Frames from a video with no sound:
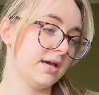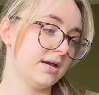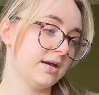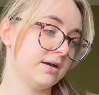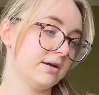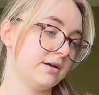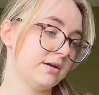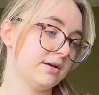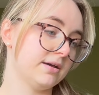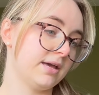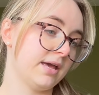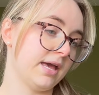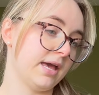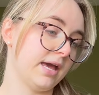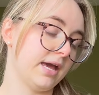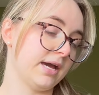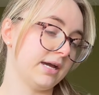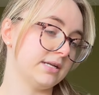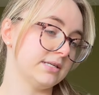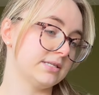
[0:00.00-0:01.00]

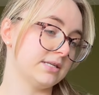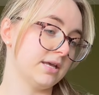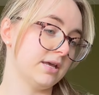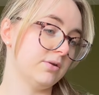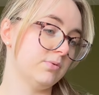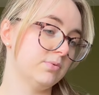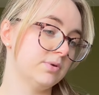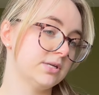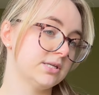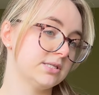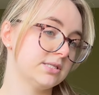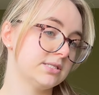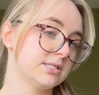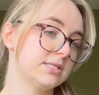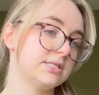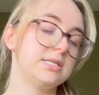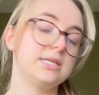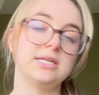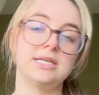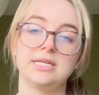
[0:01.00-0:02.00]
And it was
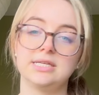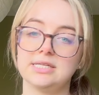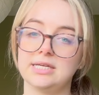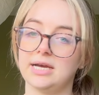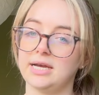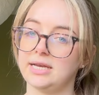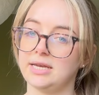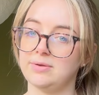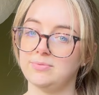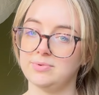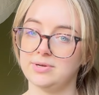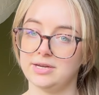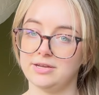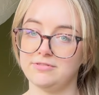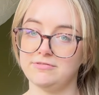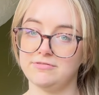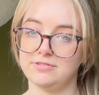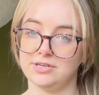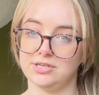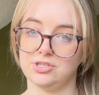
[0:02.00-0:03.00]
teeny tiny when I
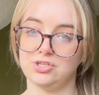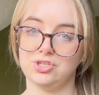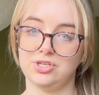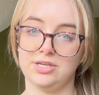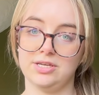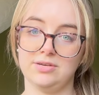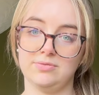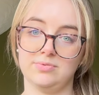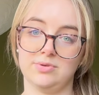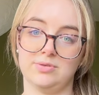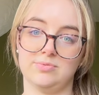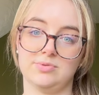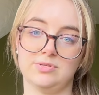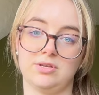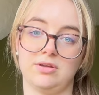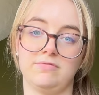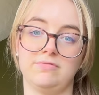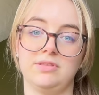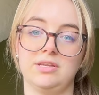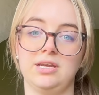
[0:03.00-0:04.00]
finished it, when it was
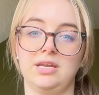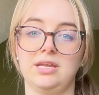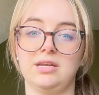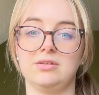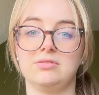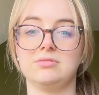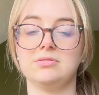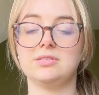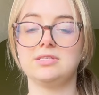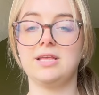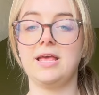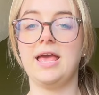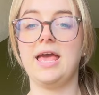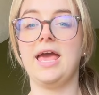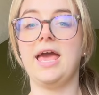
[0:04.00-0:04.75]
off the needles,